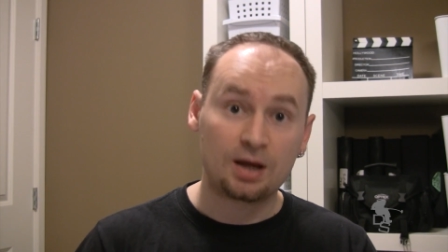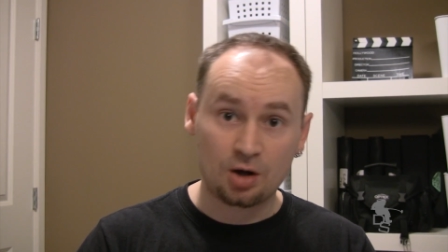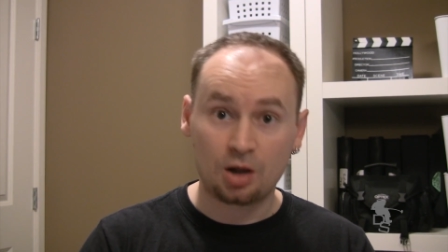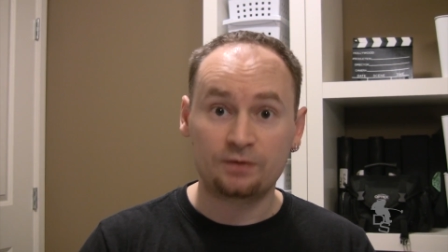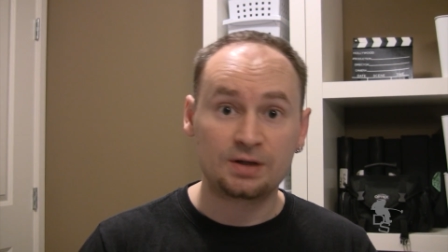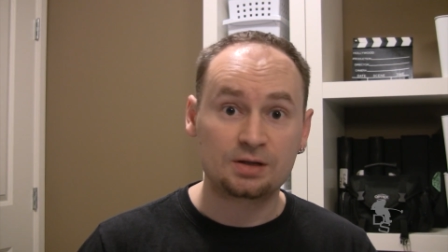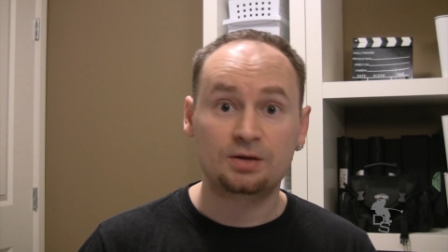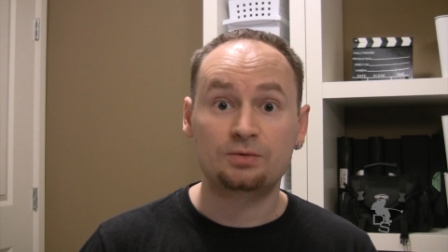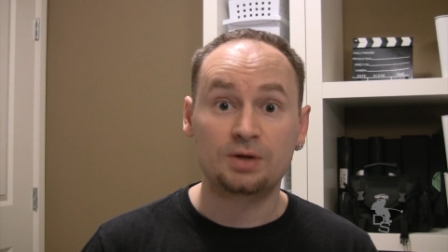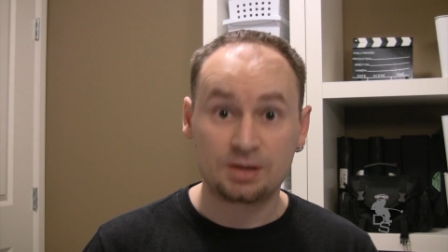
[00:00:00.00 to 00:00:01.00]
in all of these
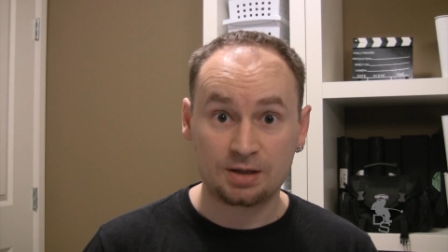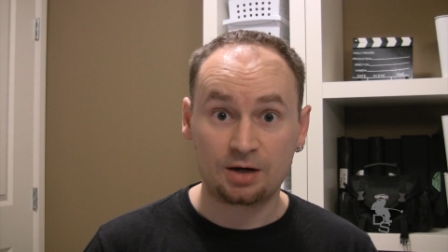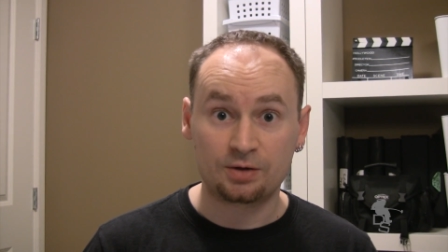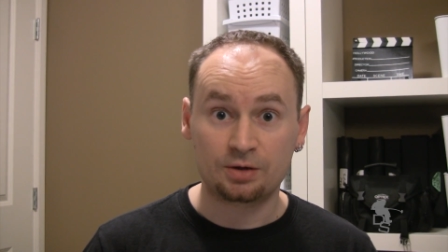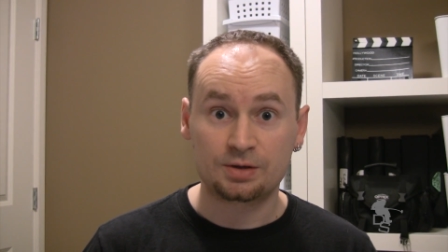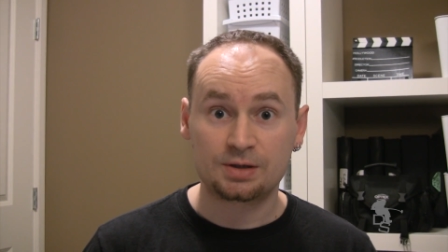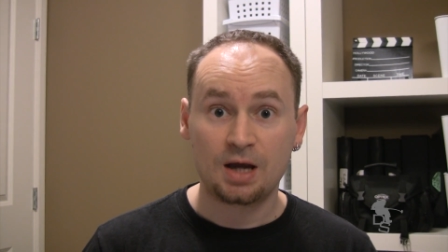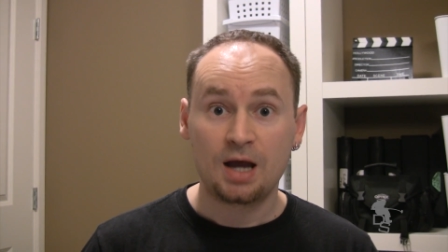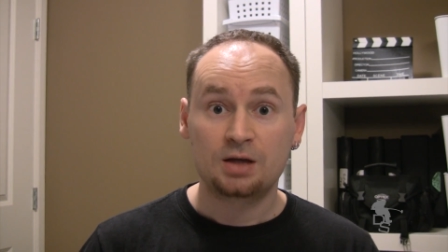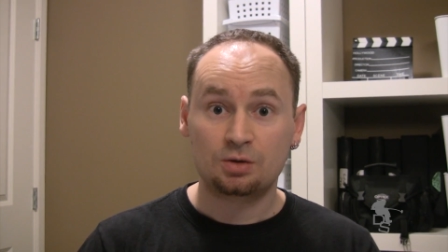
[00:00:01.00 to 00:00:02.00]
3 scenarios.
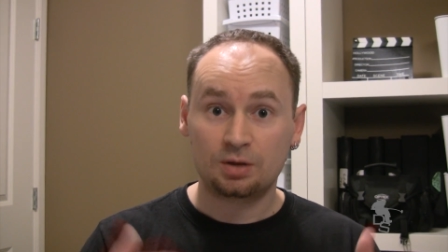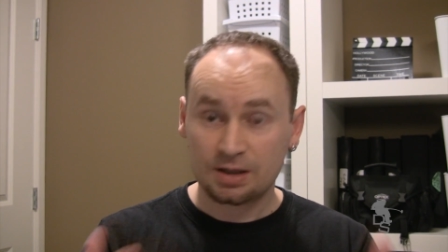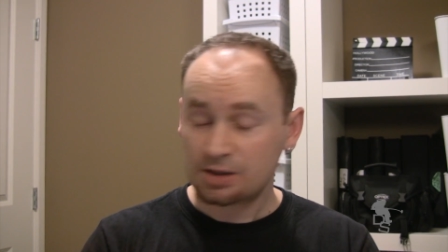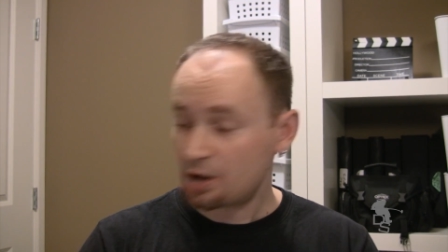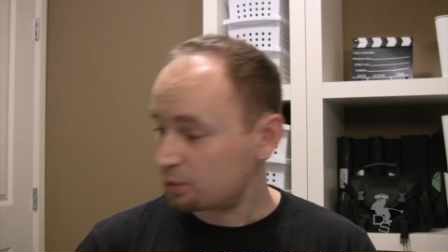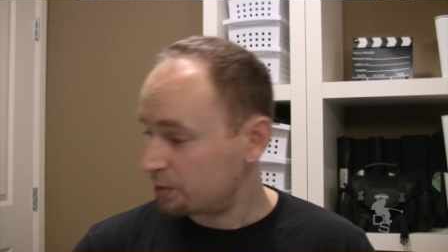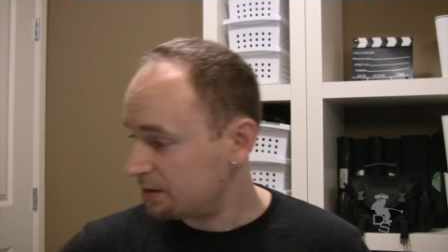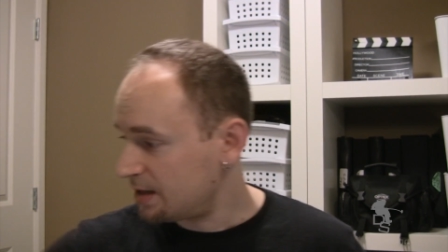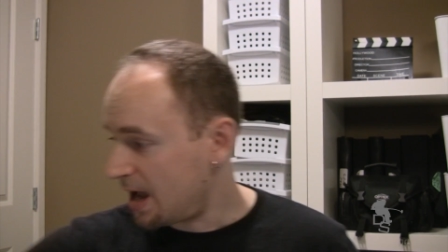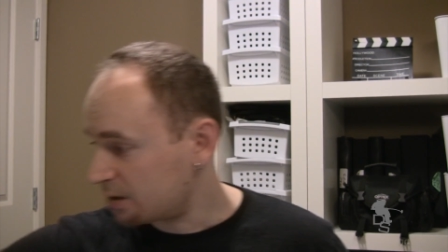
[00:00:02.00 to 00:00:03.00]
So let's start
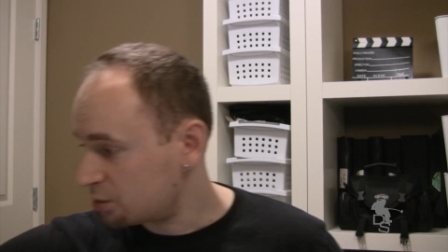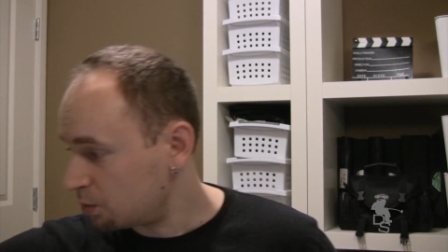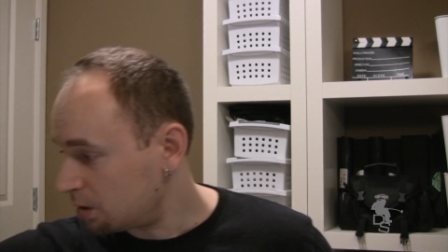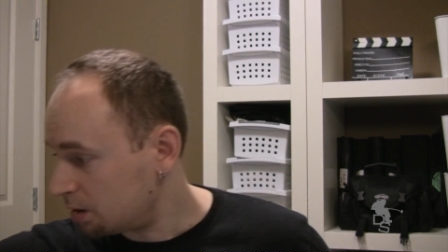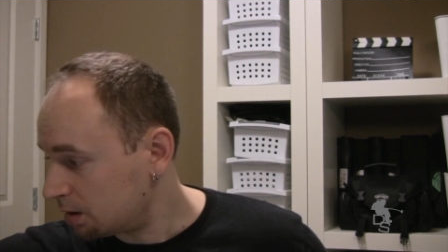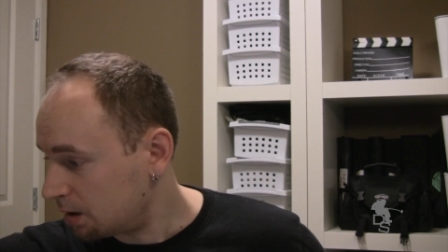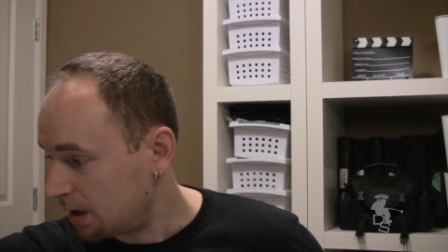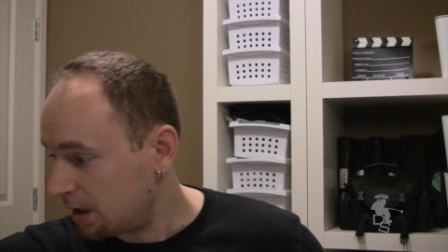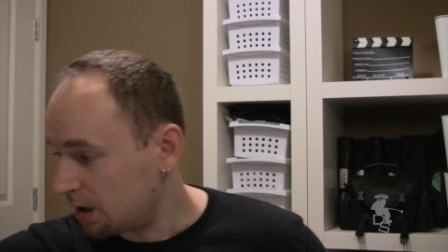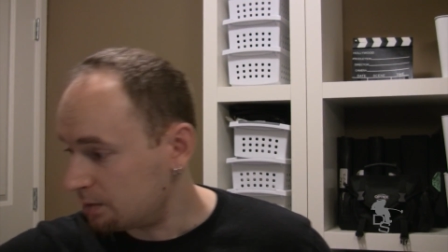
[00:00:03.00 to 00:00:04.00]
with the actual
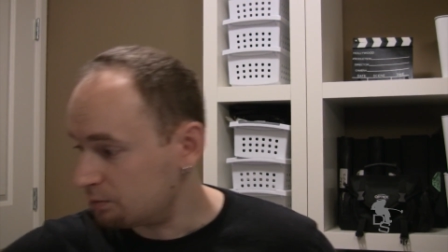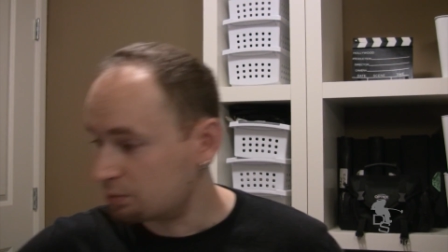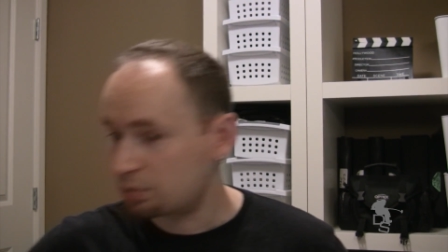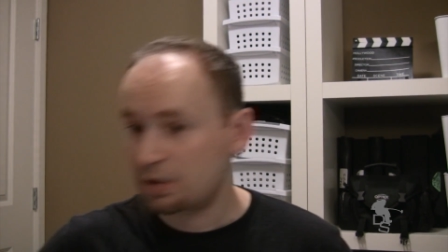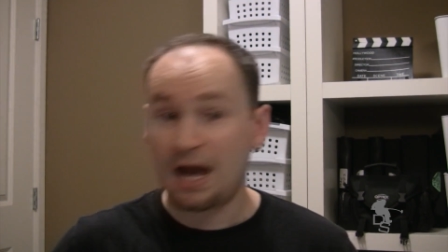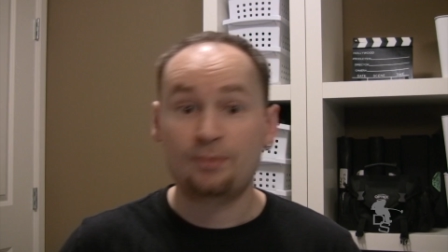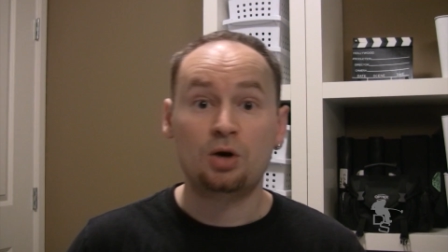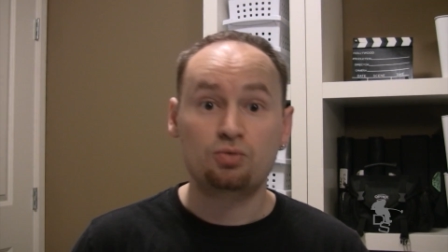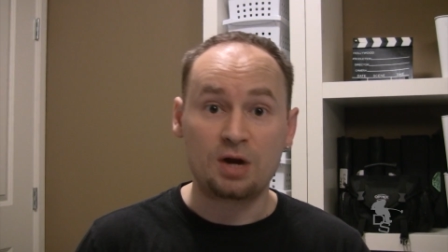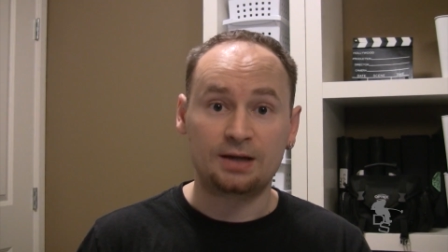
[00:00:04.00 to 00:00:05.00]

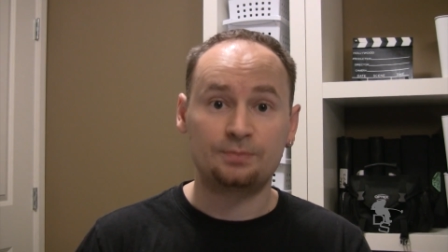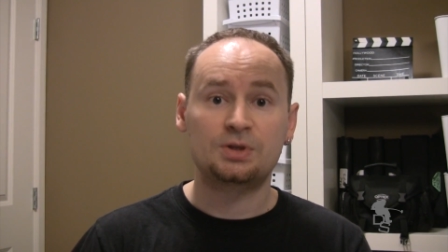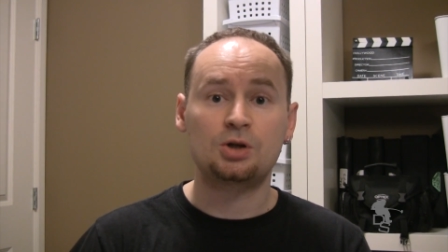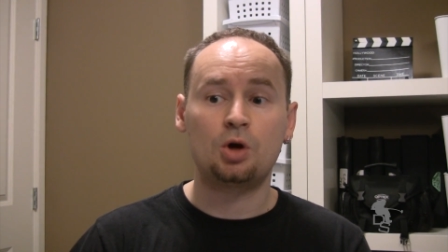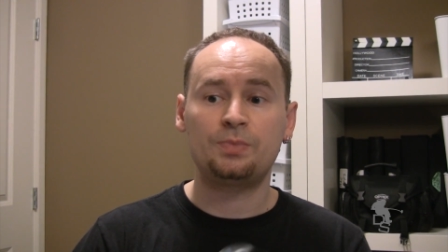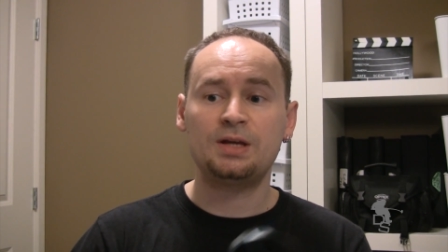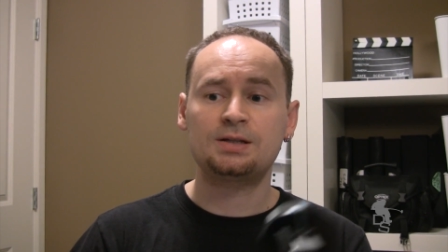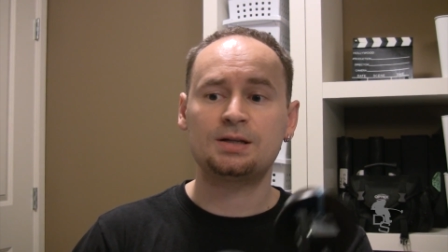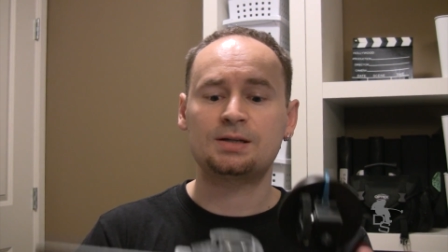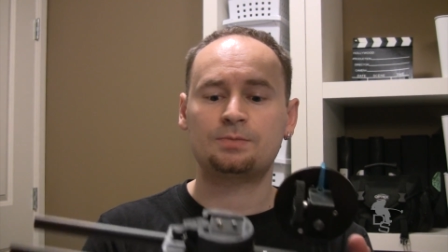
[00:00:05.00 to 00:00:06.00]
camera rig. So
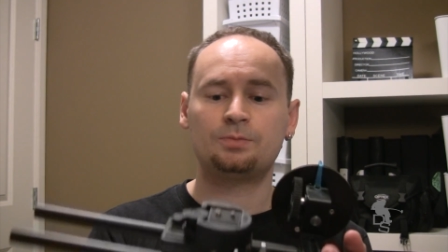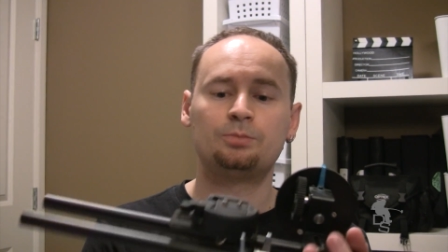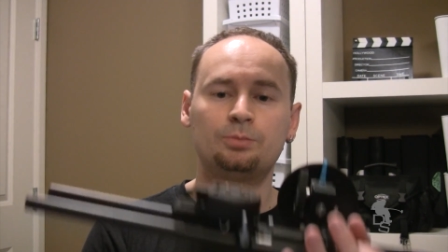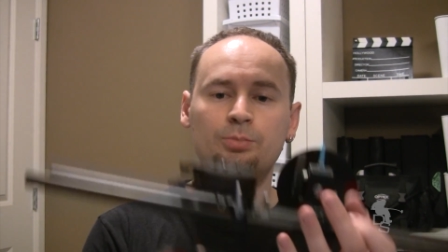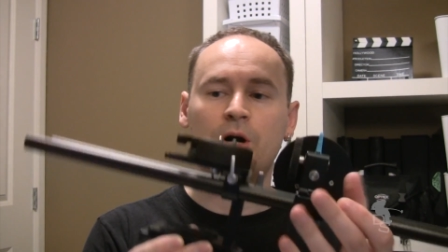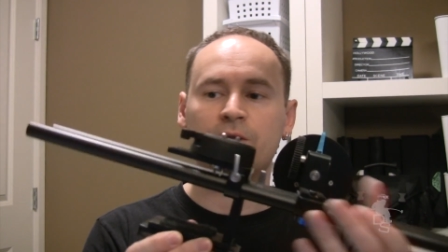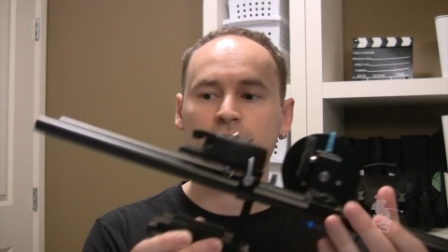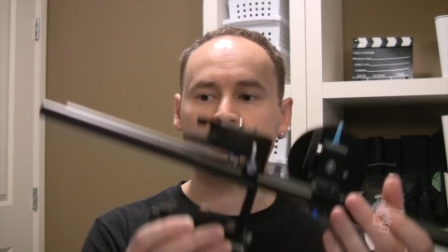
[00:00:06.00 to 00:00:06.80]
this is part of the